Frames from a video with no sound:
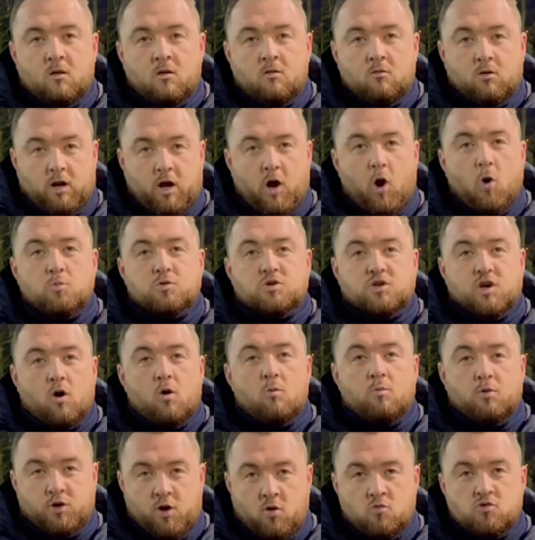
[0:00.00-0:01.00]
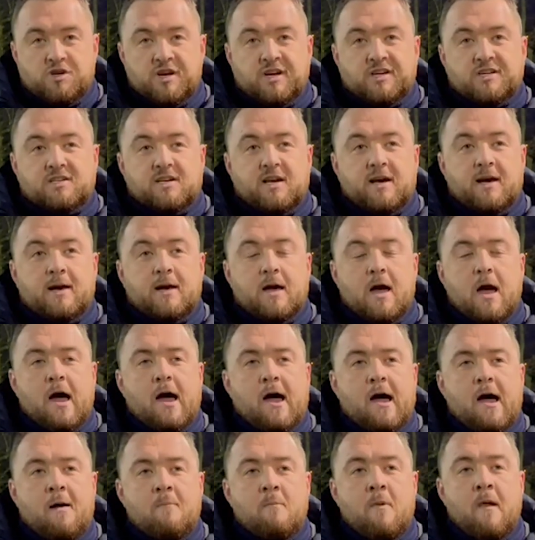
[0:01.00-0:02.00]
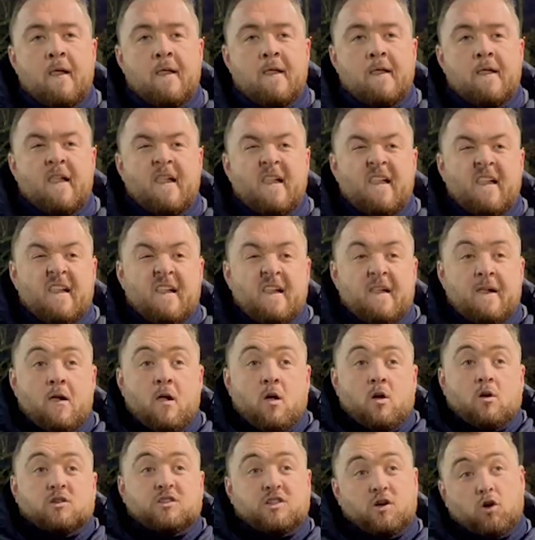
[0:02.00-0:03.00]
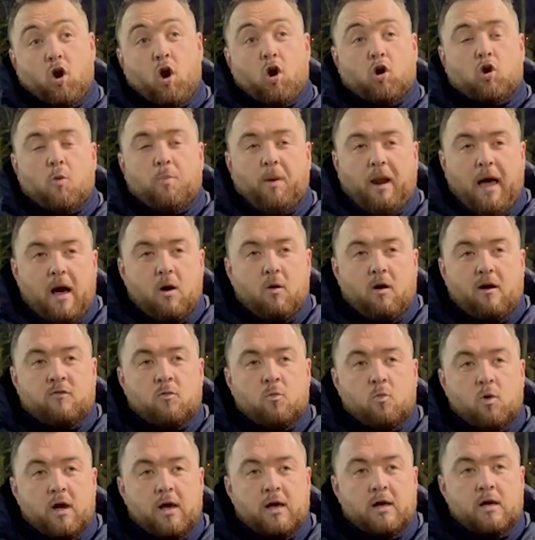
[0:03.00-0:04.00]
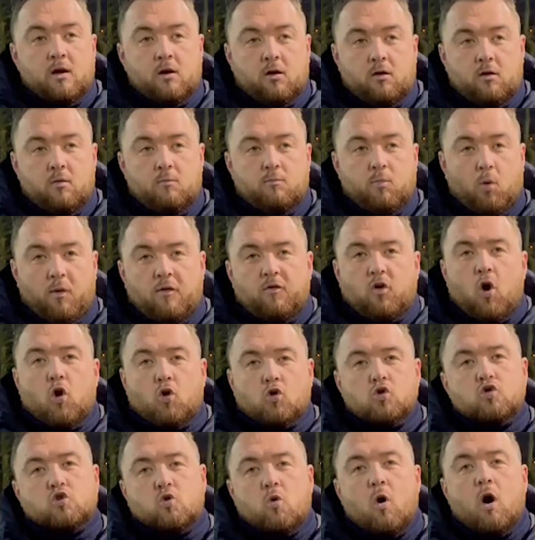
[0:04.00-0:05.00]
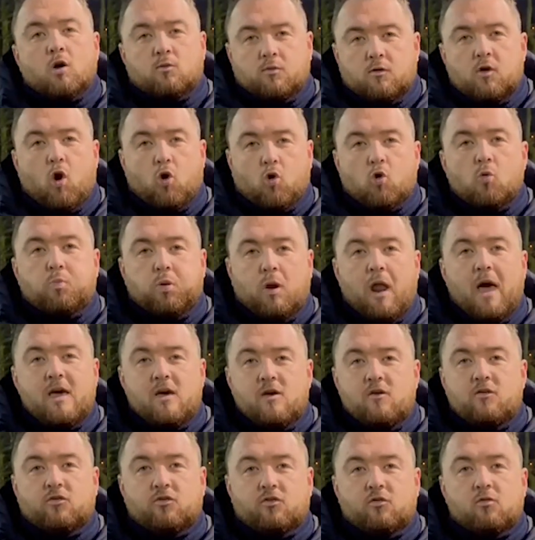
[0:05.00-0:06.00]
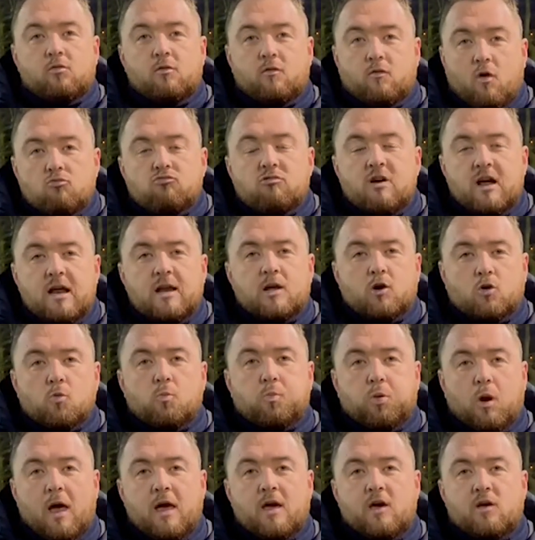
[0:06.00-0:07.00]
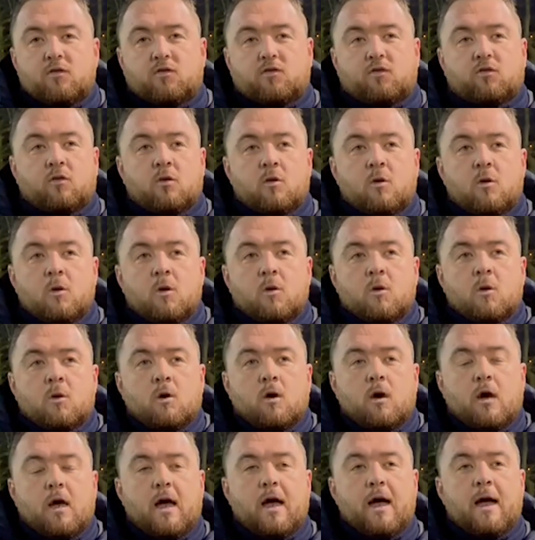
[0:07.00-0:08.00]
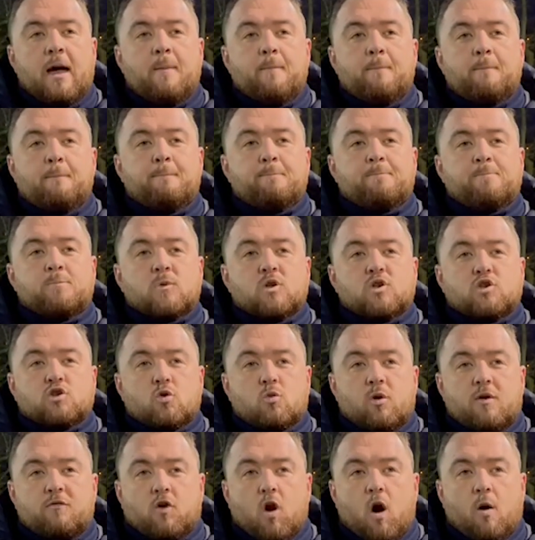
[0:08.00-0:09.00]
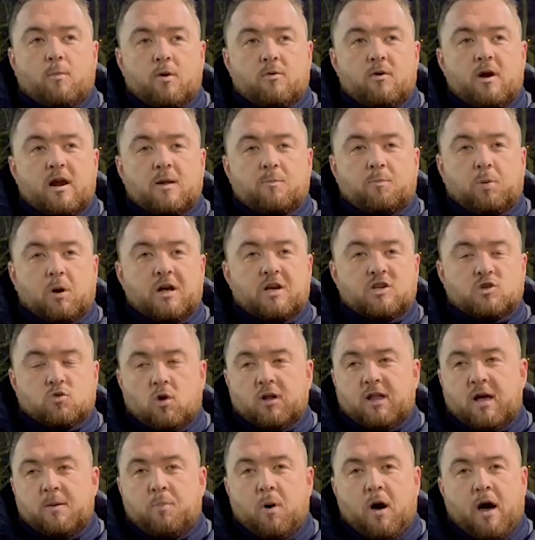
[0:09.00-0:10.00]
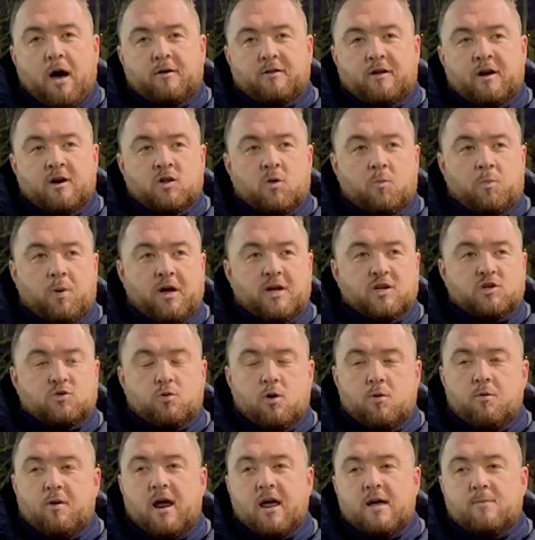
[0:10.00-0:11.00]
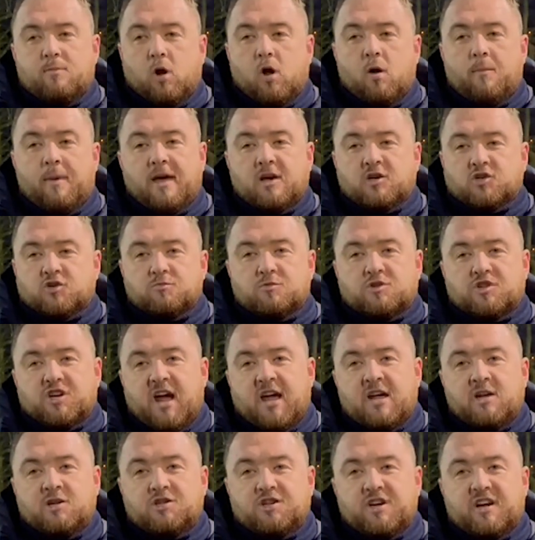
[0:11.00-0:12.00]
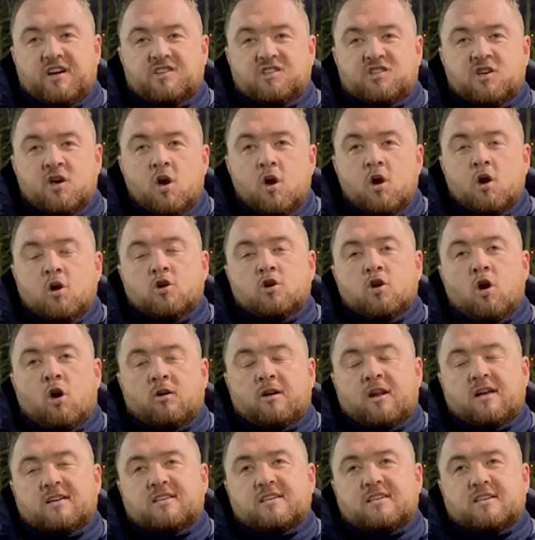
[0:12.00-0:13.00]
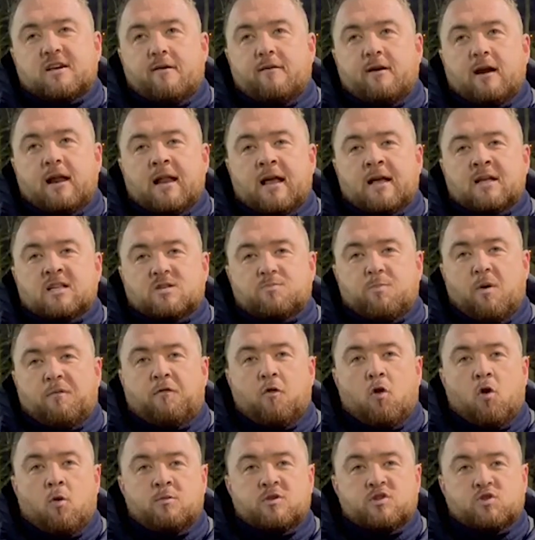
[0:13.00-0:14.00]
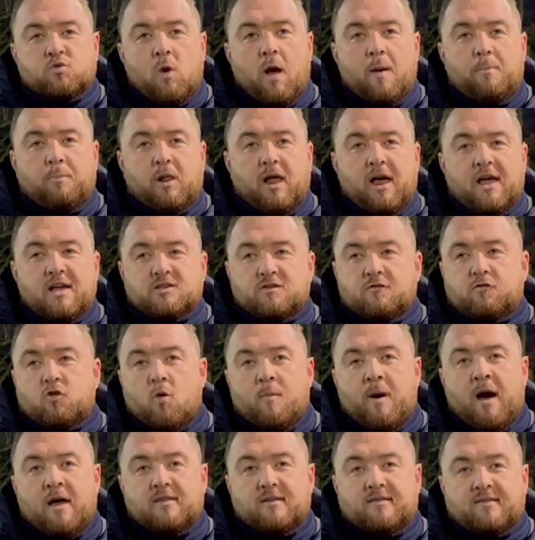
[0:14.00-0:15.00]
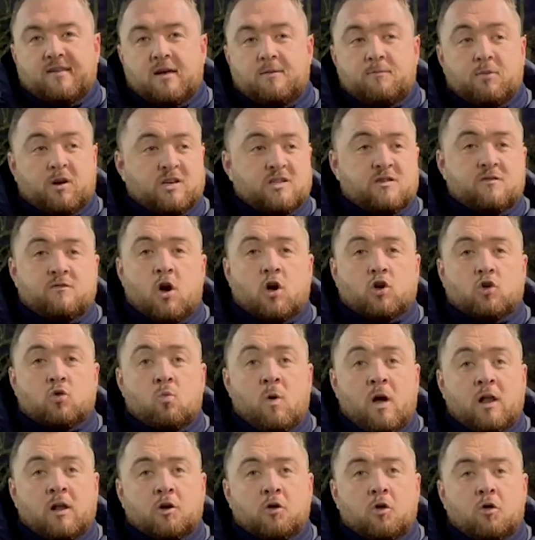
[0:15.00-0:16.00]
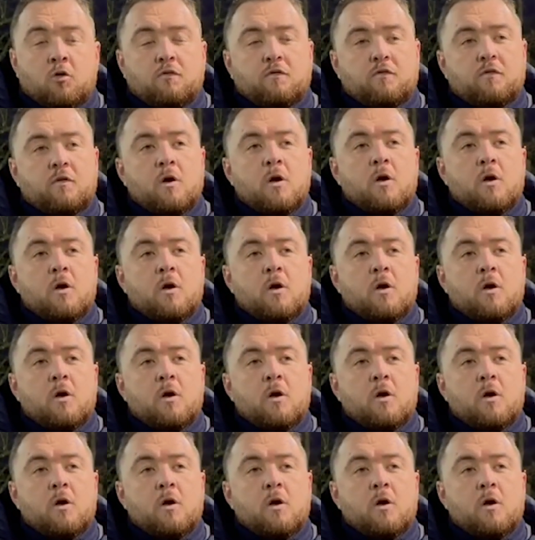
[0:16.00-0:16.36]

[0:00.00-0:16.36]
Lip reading: Well, I hope so, but don't jinx it. Still got a couple out, haven't we? But we've got a good squad, we've got good players, we've got really good players. So we've got to be really pleased with what they put out there on the pitch. We were able to make some changes, not necessarily linked to performance where players have come out of the team because they've not done well enough.